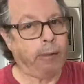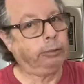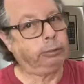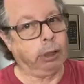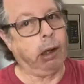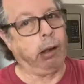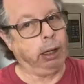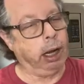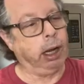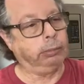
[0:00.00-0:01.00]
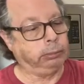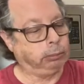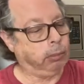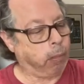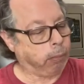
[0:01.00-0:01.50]
Oh yeah,
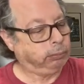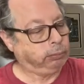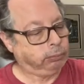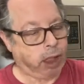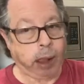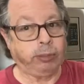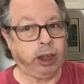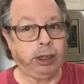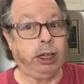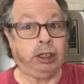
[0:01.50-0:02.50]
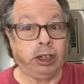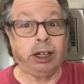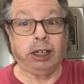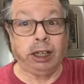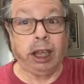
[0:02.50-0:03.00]
I'm telling you, you're
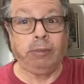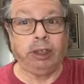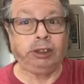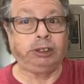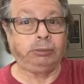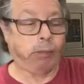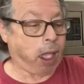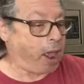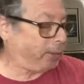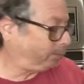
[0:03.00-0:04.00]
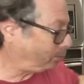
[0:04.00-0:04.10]
gonna love this, all right?